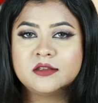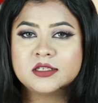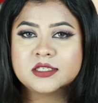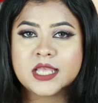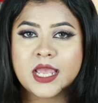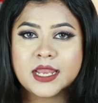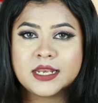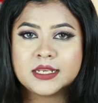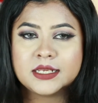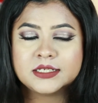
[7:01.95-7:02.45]
this
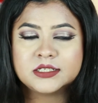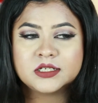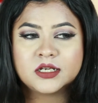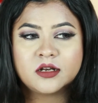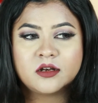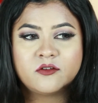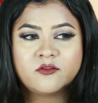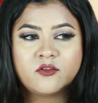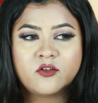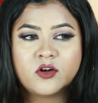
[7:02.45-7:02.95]

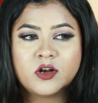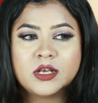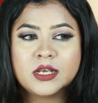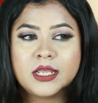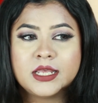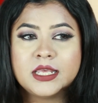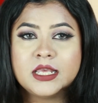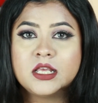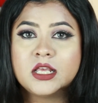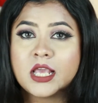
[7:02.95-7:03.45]
highlighter for
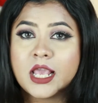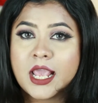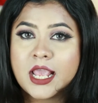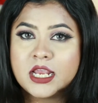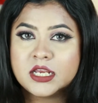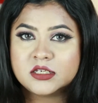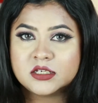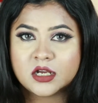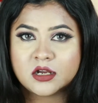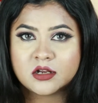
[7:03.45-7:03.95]
like
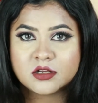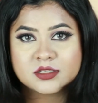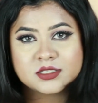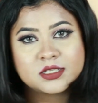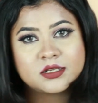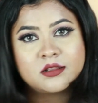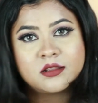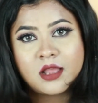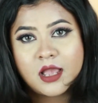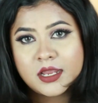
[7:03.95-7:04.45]
8 hours
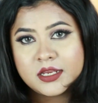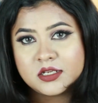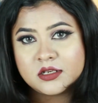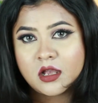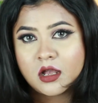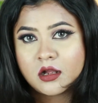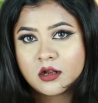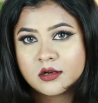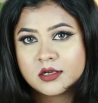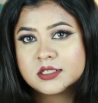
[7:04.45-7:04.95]
9
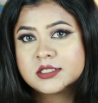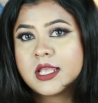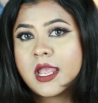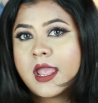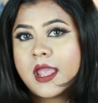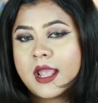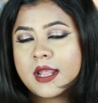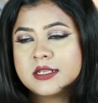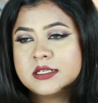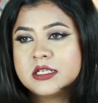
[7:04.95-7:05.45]
hours
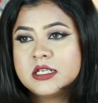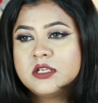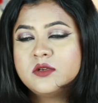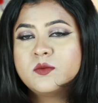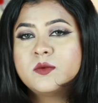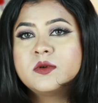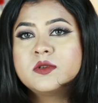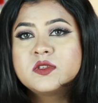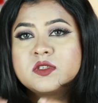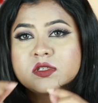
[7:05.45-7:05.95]
and it
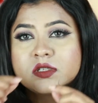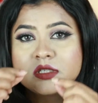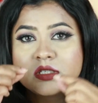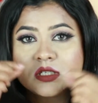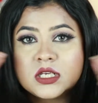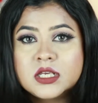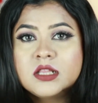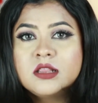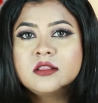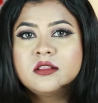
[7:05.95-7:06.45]
was
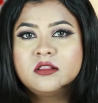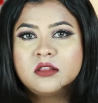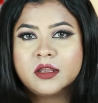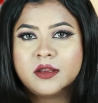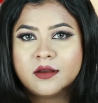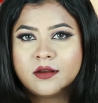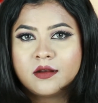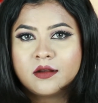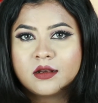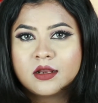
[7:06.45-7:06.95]
still
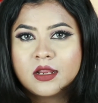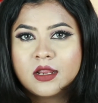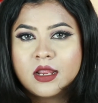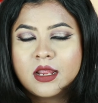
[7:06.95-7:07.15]
there,